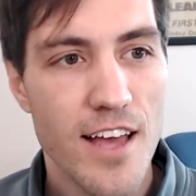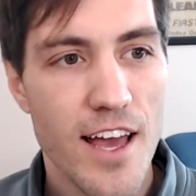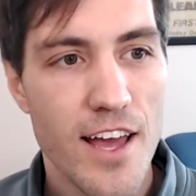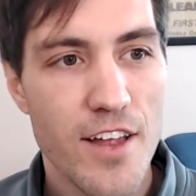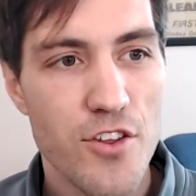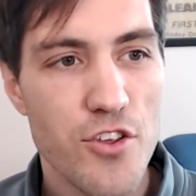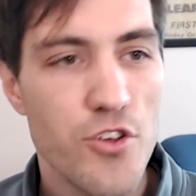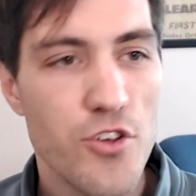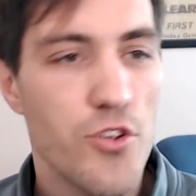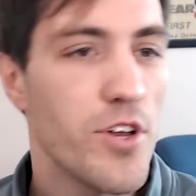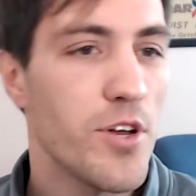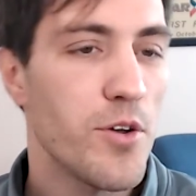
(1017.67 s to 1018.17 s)

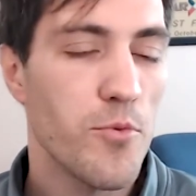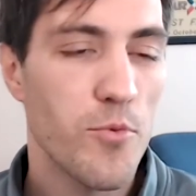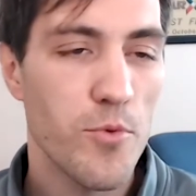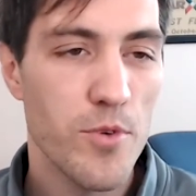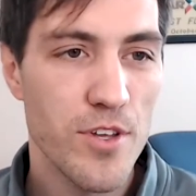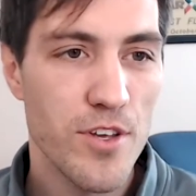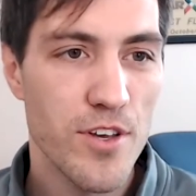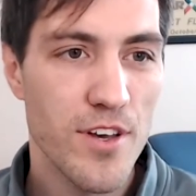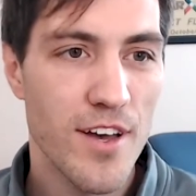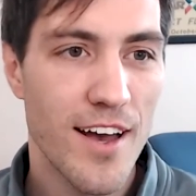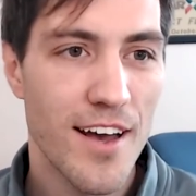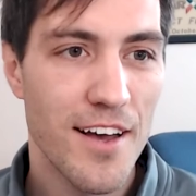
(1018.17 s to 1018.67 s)
you didn't,
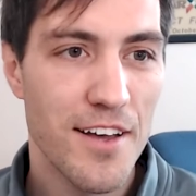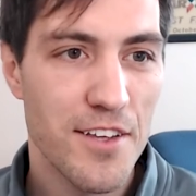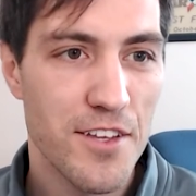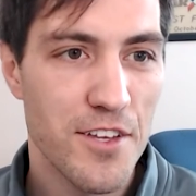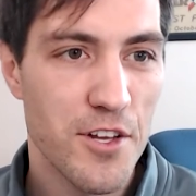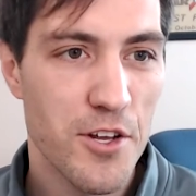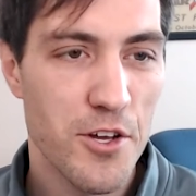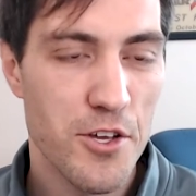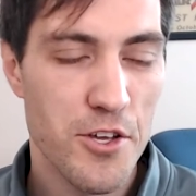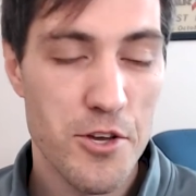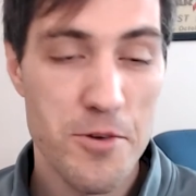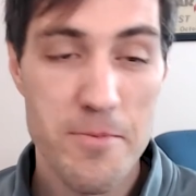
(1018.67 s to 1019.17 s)

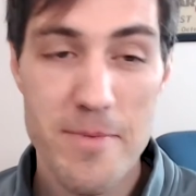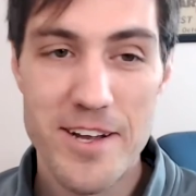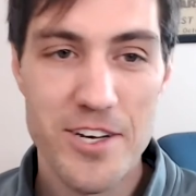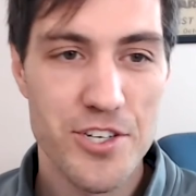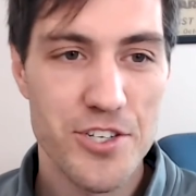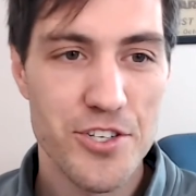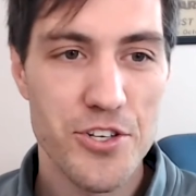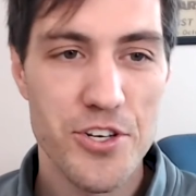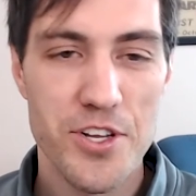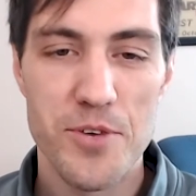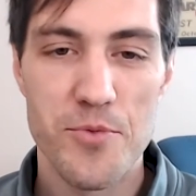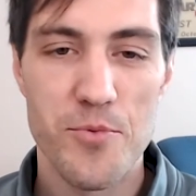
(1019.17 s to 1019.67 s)
you mentioned
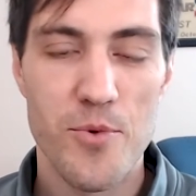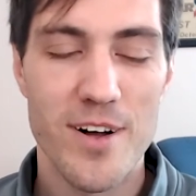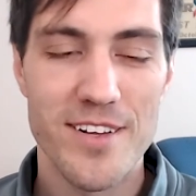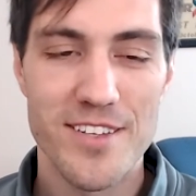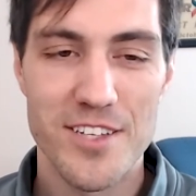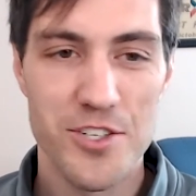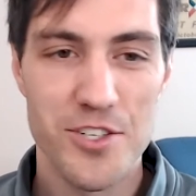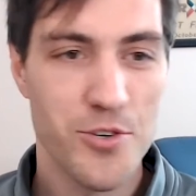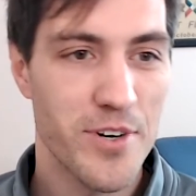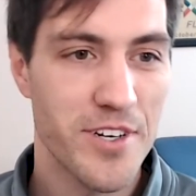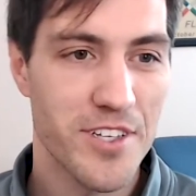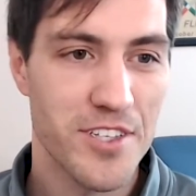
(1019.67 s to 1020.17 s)
you didn't want to
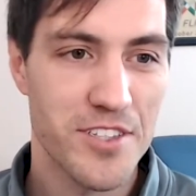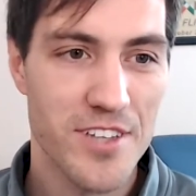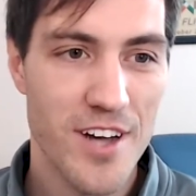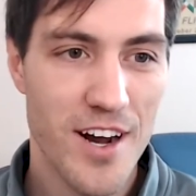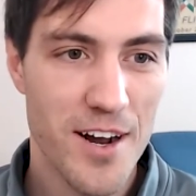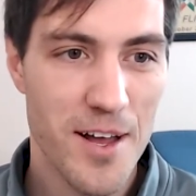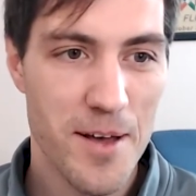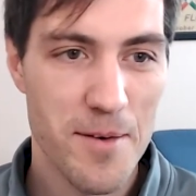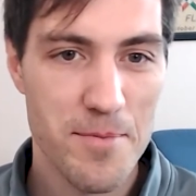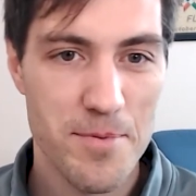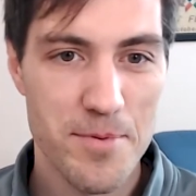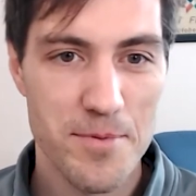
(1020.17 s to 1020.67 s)
join a
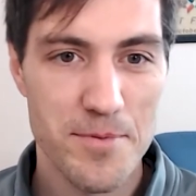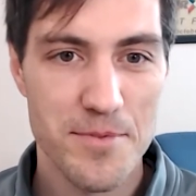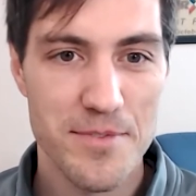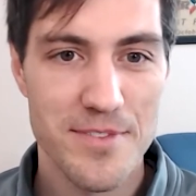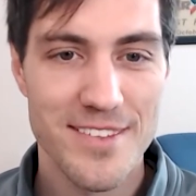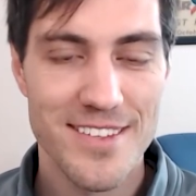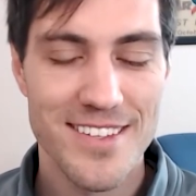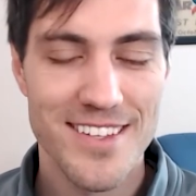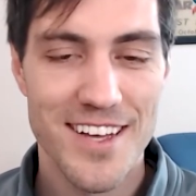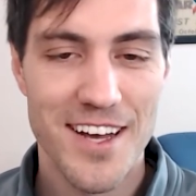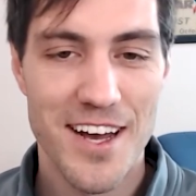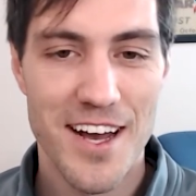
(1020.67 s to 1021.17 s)
startup
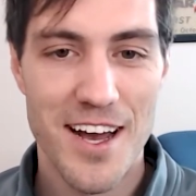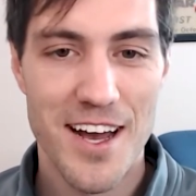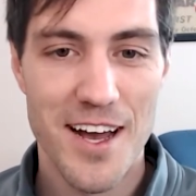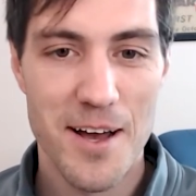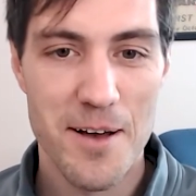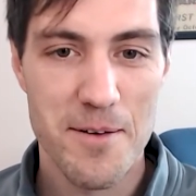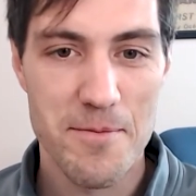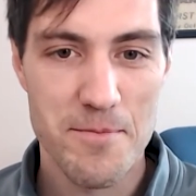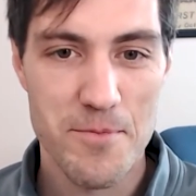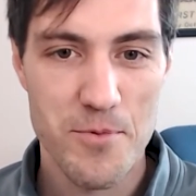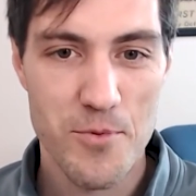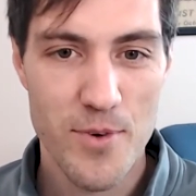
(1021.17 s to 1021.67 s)

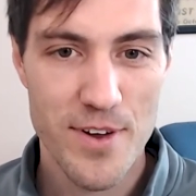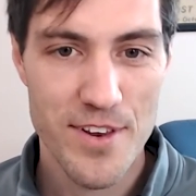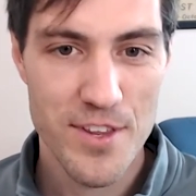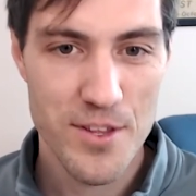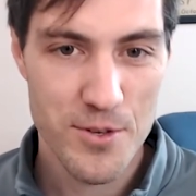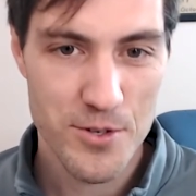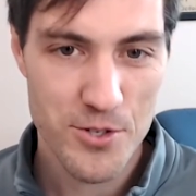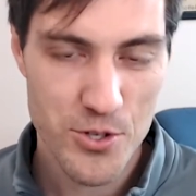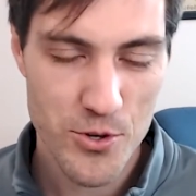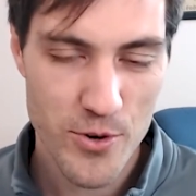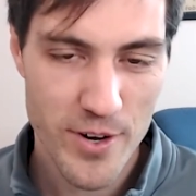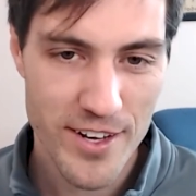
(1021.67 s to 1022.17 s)
when you
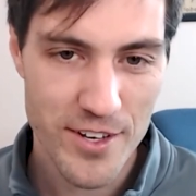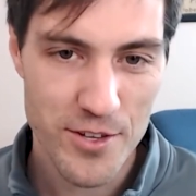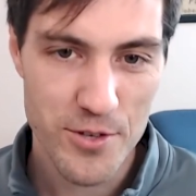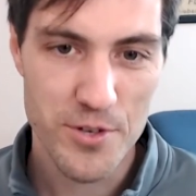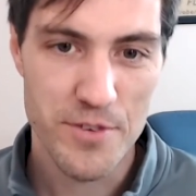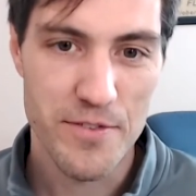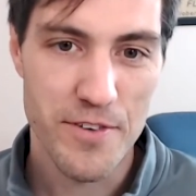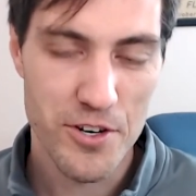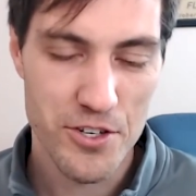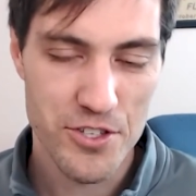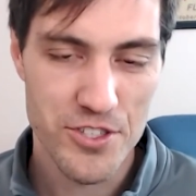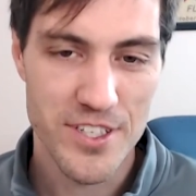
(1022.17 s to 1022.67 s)
joined
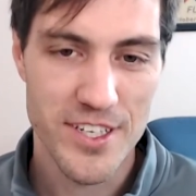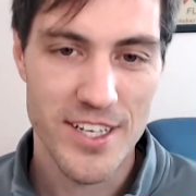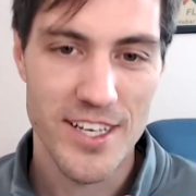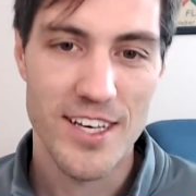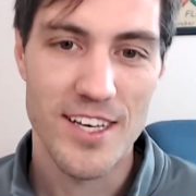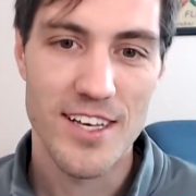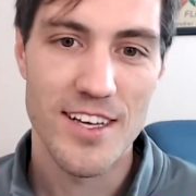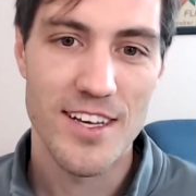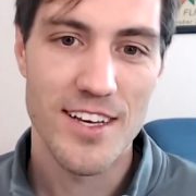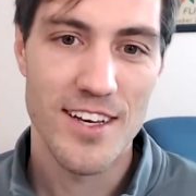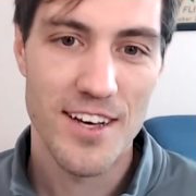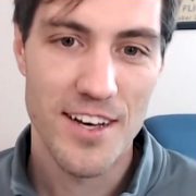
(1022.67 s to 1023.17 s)

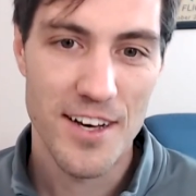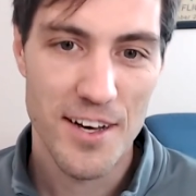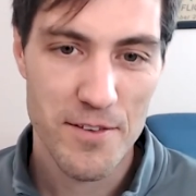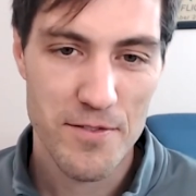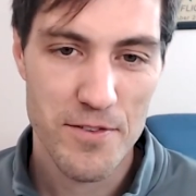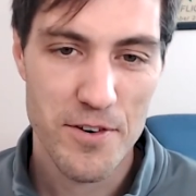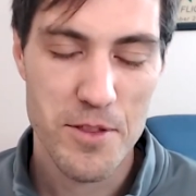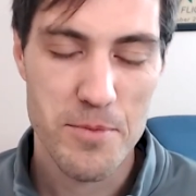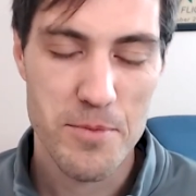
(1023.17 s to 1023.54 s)
university for the